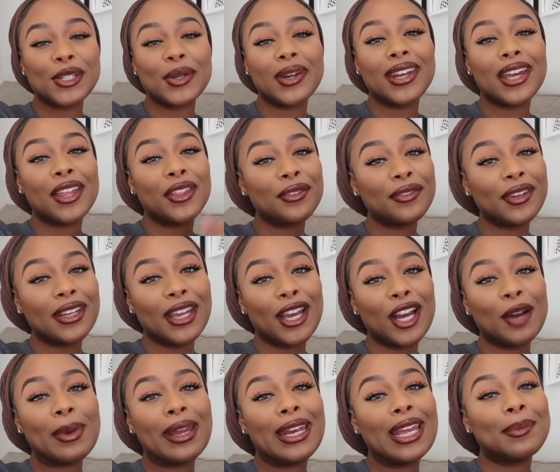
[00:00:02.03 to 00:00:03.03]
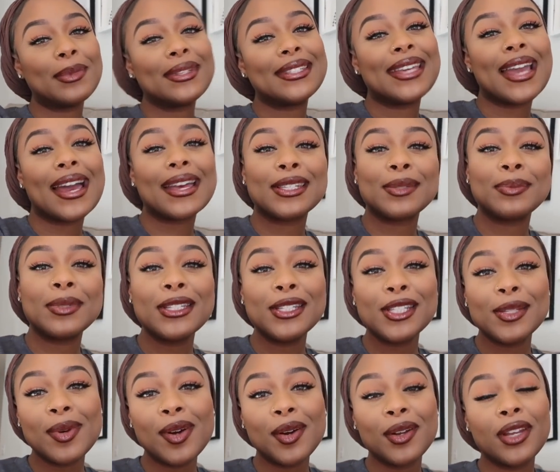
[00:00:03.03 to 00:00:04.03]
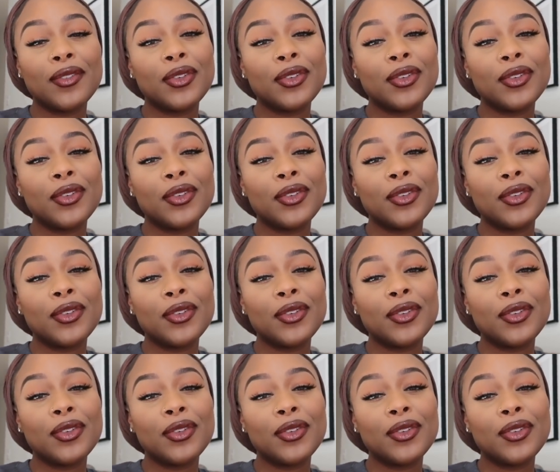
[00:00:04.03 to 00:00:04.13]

to another video. My name is Yasmine Simone.